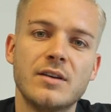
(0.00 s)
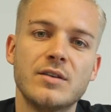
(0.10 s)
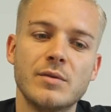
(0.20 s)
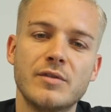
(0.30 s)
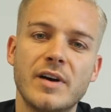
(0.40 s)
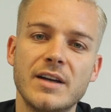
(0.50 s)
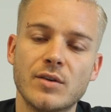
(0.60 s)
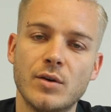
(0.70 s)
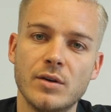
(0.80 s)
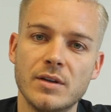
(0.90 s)
You will find
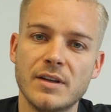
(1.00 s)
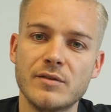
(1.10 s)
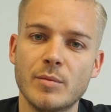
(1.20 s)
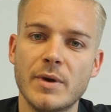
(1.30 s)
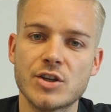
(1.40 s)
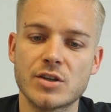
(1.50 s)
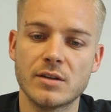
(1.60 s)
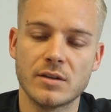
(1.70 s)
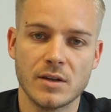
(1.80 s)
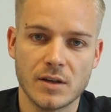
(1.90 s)
all the
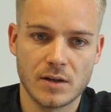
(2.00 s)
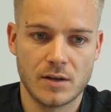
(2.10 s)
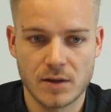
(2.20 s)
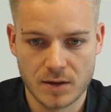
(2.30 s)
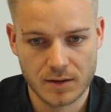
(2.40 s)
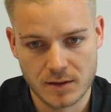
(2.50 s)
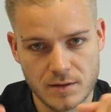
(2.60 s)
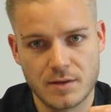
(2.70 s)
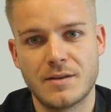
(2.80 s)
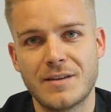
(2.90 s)
information
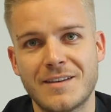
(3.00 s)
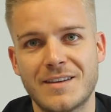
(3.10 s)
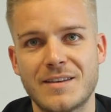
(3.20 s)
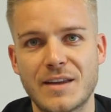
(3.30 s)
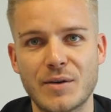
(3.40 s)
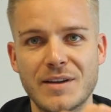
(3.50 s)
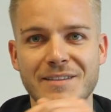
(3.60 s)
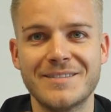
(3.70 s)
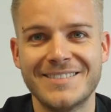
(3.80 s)
down here.